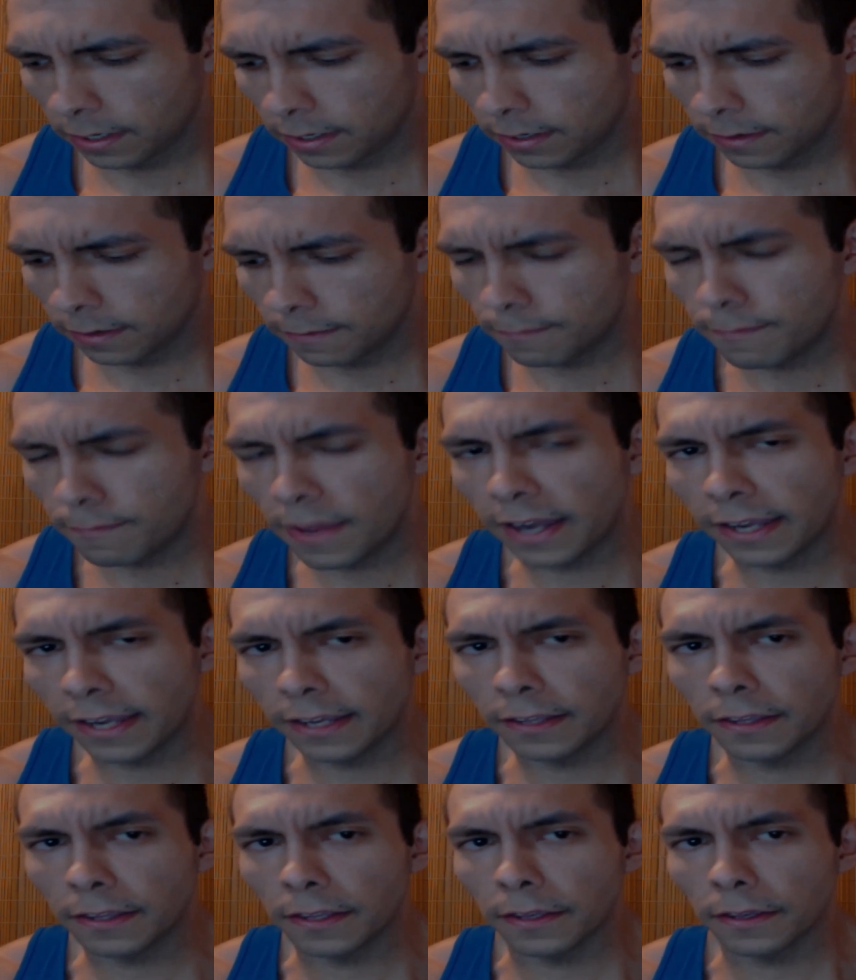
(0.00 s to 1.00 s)
many
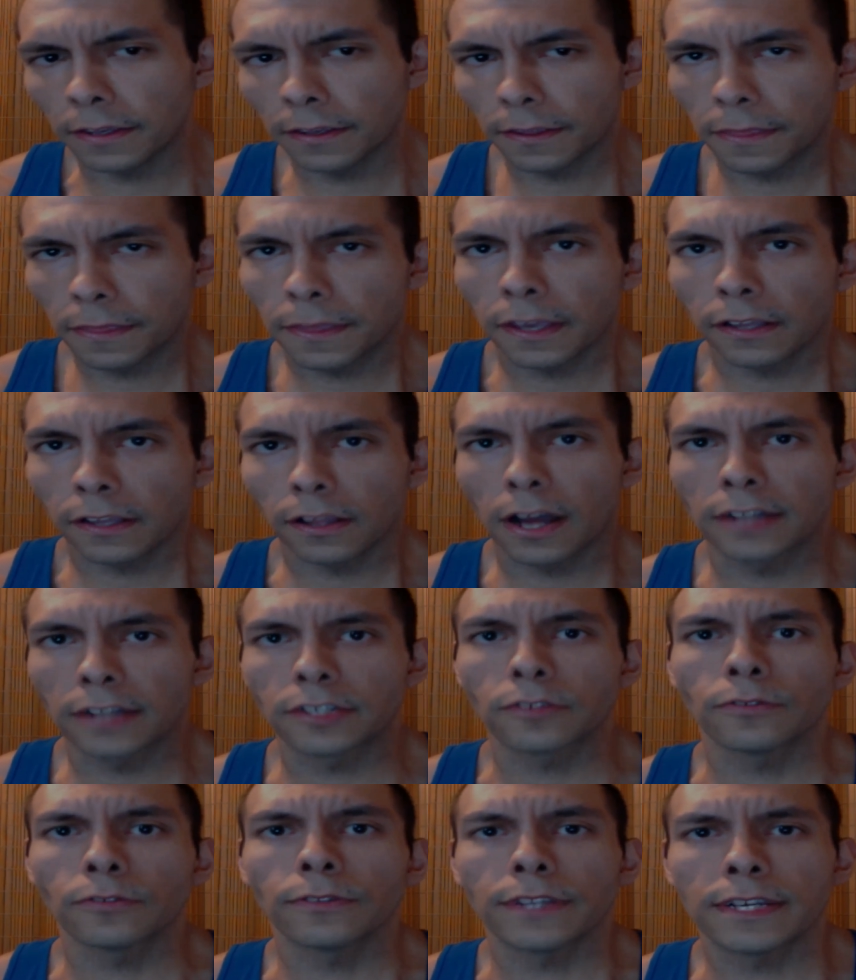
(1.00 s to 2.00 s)
in the
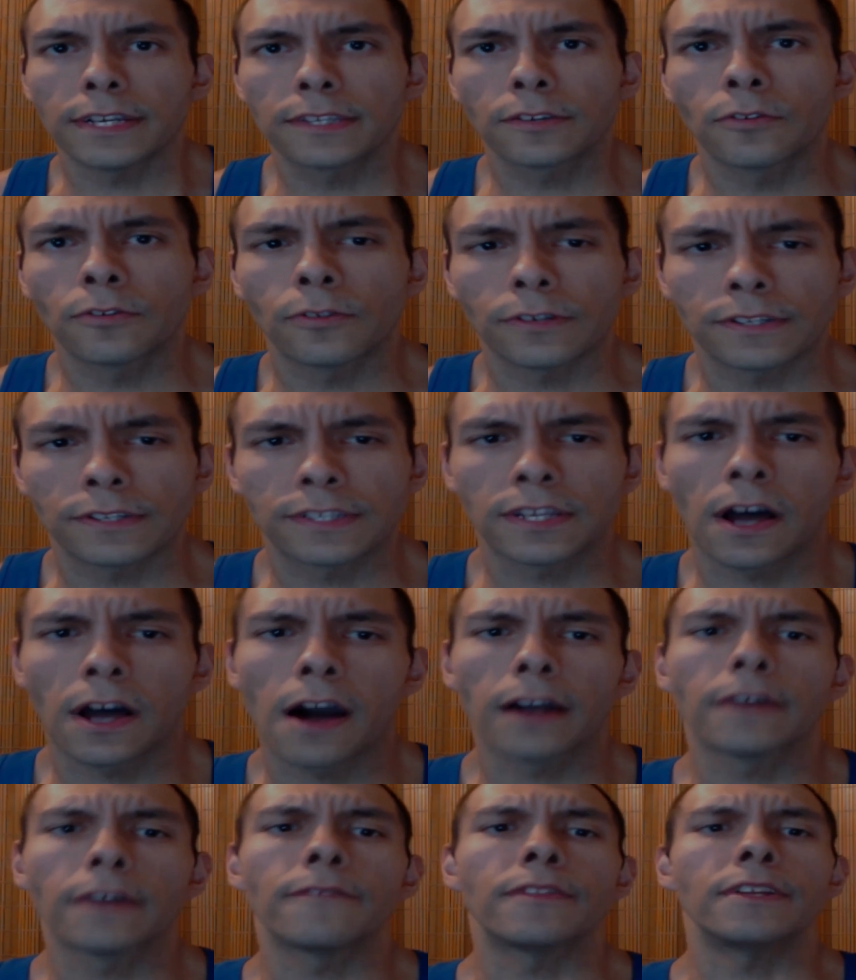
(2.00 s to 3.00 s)
theological discourse
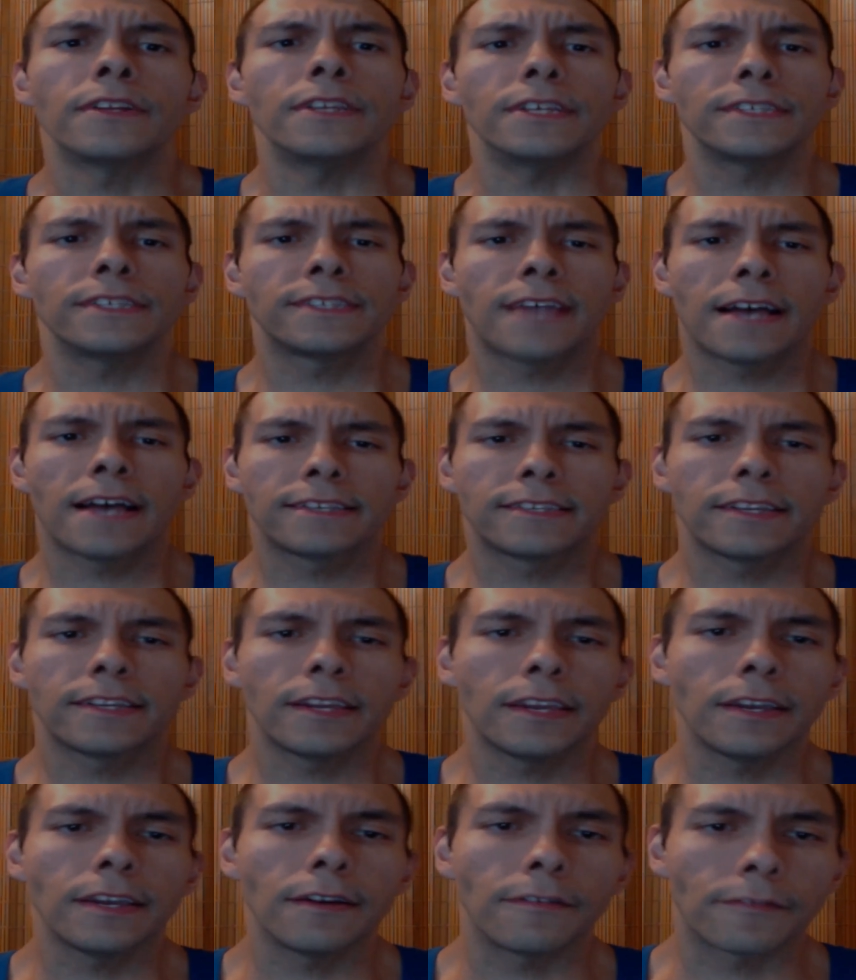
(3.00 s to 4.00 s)
talk of the
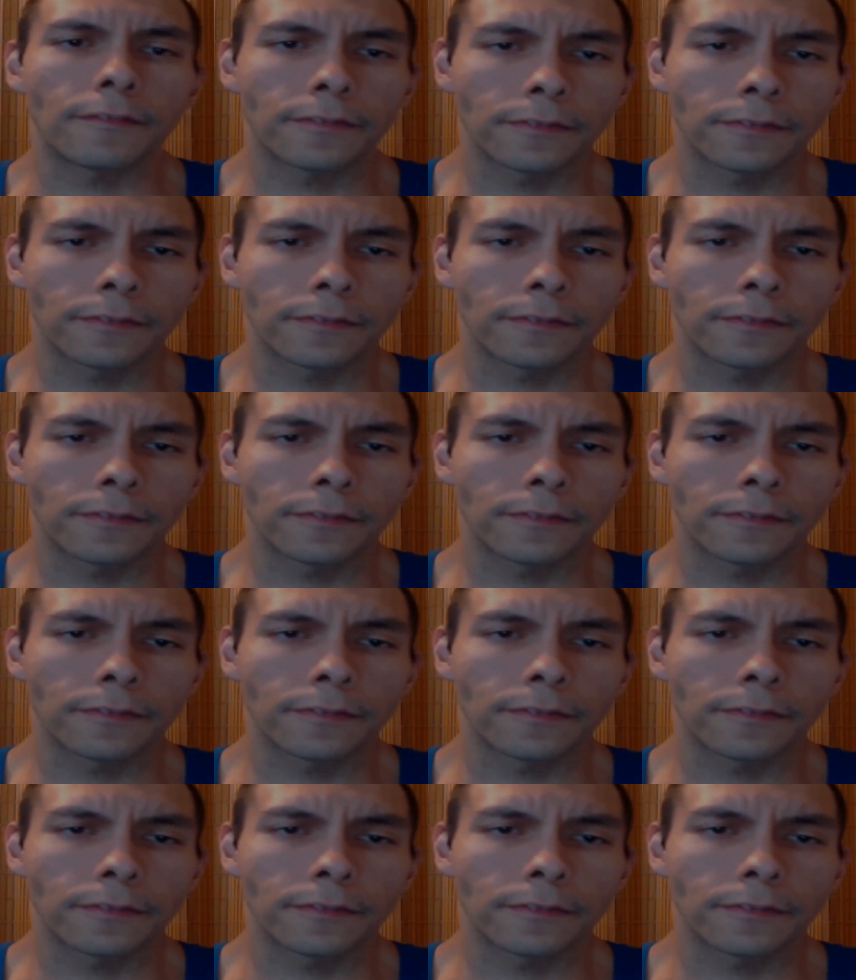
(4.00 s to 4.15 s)
necessity of